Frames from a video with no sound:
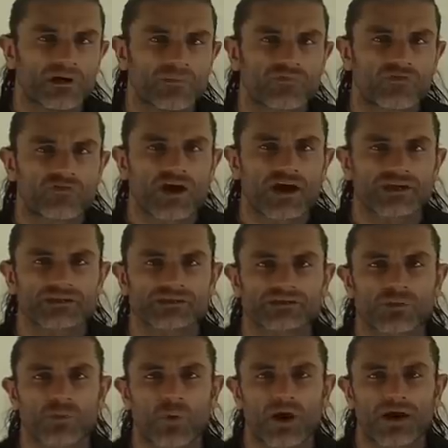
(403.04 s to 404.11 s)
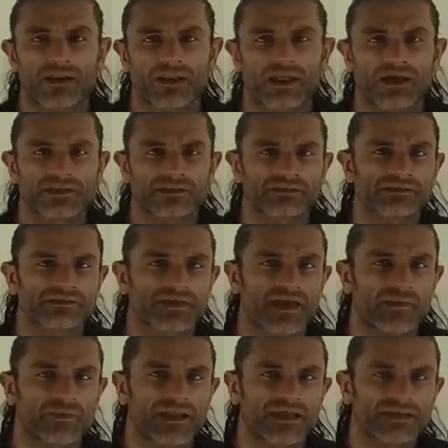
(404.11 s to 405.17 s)
A bright white light
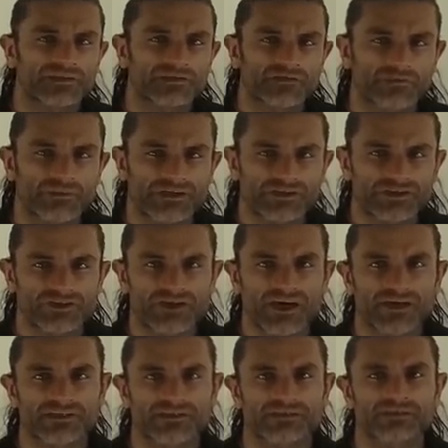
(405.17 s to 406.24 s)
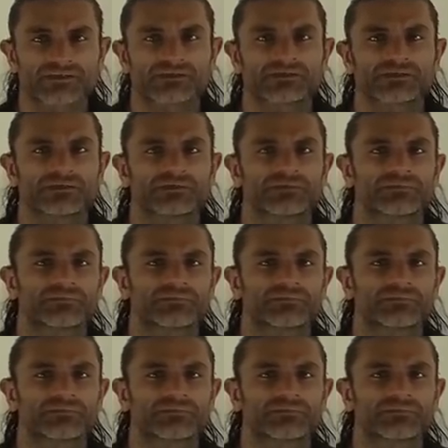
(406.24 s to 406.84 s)
emanates from its chest.